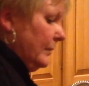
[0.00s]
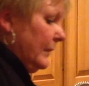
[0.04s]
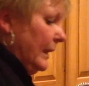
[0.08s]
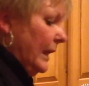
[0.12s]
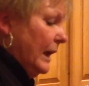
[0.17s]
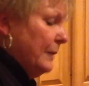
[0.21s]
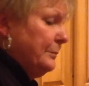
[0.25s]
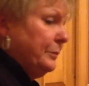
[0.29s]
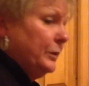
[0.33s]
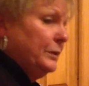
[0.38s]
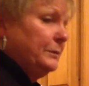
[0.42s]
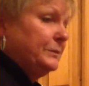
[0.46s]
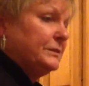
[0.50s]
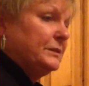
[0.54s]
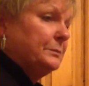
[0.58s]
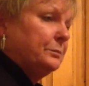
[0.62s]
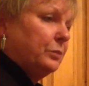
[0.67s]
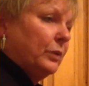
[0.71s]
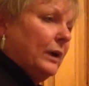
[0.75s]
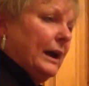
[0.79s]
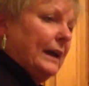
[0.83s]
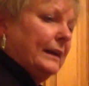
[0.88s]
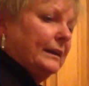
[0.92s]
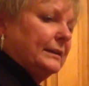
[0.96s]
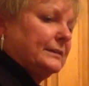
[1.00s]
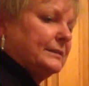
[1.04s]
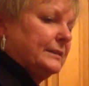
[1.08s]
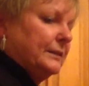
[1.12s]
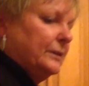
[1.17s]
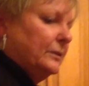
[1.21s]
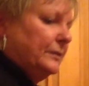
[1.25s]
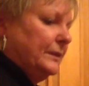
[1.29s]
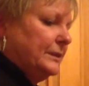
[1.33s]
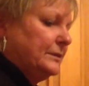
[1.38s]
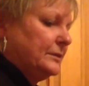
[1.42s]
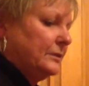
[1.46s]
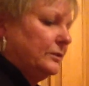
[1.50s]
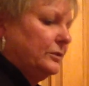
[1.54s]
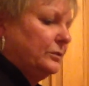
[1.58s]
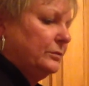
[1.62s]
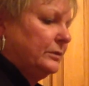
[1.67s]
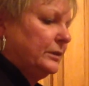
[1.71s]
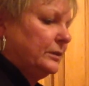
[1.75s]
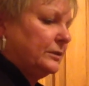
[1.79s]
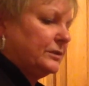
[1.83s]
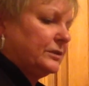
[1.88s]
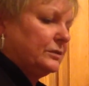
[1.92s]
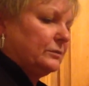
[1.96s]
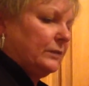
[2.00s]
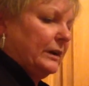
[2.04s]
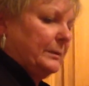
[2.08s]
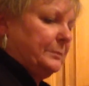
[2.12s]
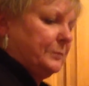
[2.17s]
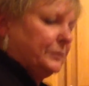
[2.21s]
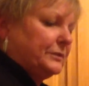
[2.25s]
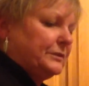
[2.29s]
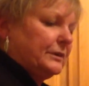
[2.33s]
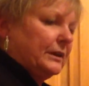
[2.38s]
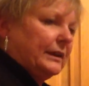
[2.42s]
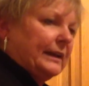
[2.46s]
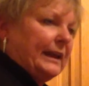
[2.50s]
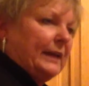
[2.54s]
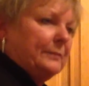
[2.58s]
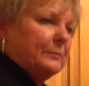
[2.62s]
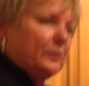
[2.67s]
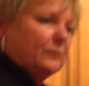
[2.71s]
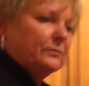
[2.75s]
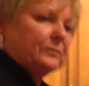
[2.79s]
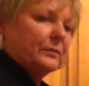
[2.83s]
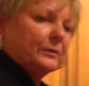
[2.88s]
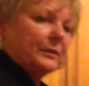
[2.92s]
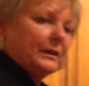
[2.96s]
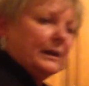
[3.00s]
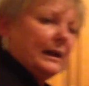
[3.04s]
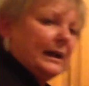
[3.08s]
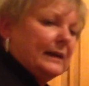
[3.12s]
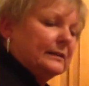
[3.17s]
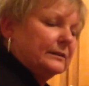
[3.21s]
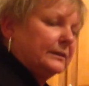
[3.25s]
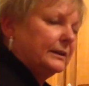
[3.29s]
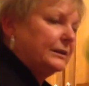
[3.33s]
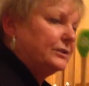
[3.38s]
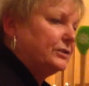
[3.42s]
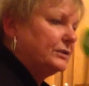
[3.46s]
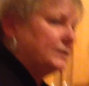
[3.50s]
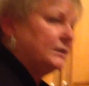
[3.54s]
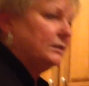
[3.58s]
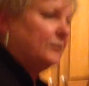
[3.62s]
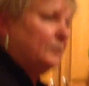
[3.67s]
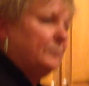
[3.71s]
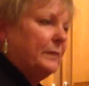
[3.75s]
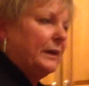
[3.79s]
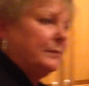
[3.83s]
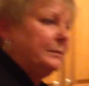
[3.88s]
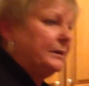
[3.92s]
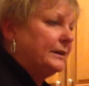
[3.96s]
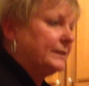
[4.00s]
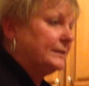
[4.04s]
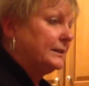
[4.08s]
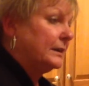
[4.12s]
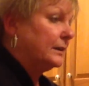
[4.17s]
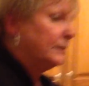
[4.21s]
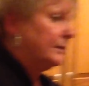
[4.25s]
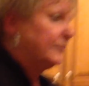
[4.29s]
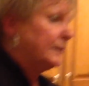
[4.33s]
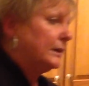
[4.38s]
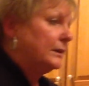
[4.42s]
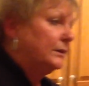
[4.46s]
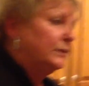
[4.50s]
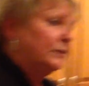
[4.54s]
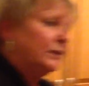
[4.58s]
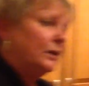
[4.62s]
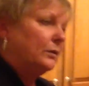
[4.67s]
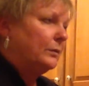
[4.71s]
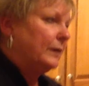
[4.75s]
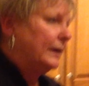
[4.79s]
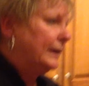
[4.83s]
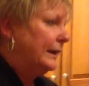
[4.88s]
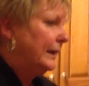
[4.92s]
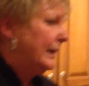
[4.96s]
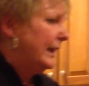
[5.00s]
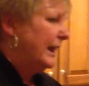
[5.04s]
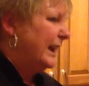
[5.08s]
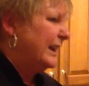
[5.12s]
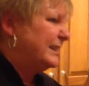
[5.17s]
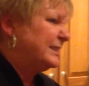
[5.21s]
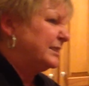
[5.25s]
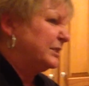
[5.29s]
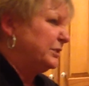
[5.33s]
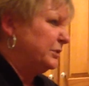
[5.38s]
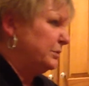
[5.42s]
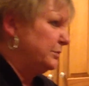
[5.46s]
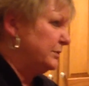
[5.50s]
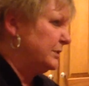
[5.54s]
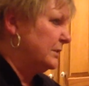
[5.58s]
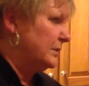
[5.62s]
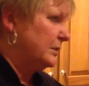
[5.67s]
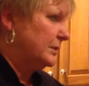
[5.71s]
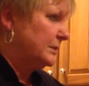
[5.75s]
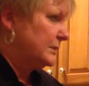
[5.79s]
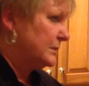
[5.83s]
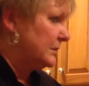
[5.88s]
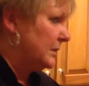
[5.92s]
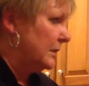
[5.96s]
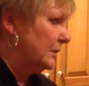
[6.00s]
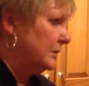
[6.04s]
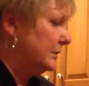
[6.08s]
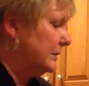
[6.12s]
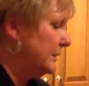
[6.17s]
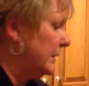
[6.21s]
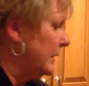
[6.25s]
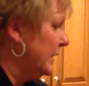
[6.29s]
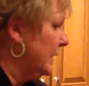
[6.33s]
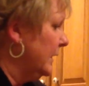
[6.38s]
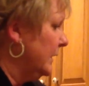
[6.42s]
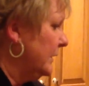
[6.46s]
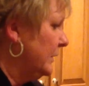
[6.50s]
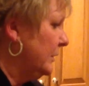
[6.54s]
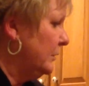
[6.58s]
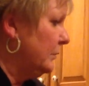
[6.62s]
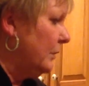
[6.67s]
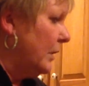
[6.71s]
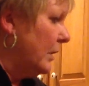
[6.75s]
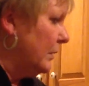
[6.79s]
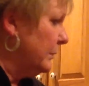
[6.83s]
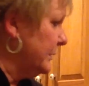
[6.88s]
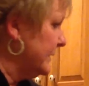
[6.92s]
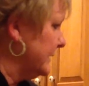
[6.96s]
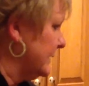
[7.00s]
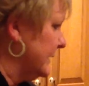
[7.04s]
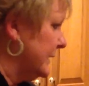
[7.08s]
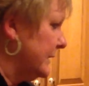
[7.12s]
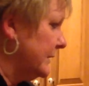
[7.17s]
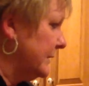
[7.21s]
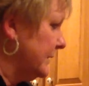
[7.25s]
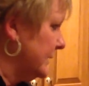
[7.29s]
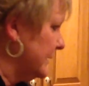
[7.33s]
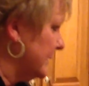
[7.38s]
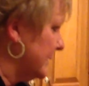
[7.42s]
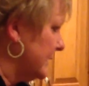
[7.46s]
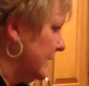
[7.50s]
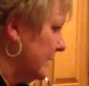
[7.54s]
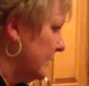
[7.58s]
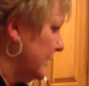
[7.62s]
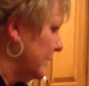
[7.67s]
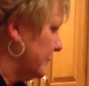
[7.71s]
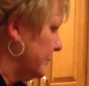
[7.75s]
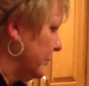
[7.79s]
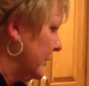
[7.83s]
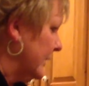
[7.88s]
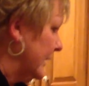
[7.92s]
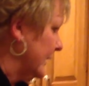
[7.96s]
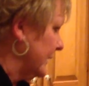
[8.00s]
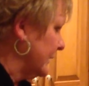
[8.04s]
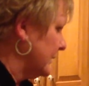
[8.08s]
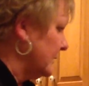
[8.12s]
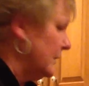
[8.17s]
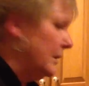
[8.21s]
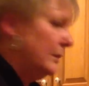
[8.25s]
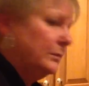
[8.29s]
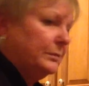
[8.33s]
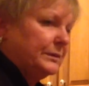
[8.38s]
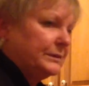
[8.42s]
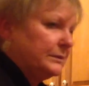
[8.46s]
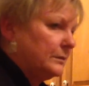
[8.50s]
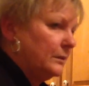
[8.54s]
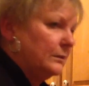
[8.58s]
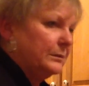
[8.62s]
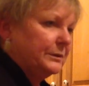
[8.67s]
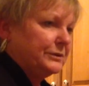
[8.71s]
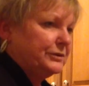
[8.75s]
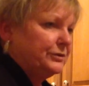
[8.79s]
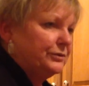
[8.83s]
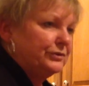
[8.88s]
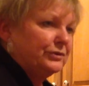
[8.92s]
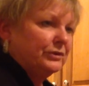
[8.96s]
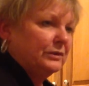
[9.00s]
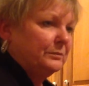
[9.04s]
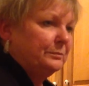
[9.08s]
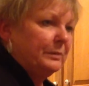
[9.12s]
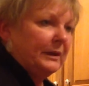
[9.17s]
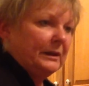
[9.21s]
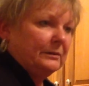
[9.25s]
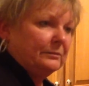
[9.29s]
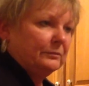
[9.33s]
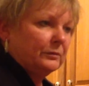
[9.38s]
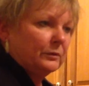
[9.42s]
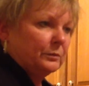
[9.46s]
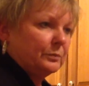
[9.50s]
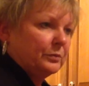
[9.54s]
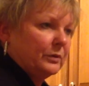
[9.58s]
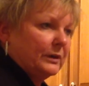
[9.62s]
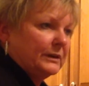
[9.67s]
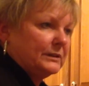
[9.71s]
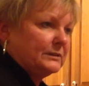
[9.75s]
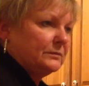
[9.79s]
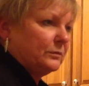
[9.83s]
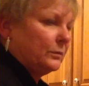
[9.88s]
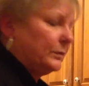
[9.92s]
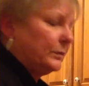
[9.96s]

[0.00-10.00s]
I put some products in here. These are new little scrapers that came out for the holiday, just to remind me to tell you that, you know what, as a user consultant, you always get a discount on products, always, always. You shouldn't pay full price for